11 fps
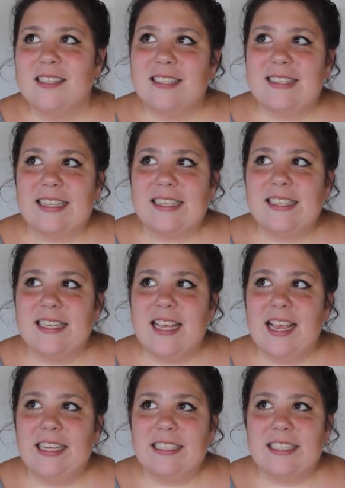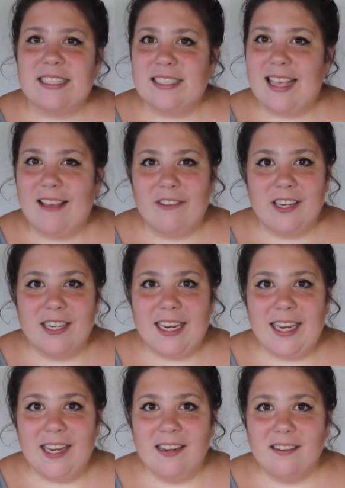68 to
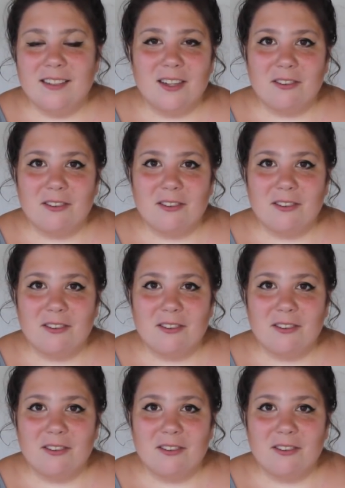70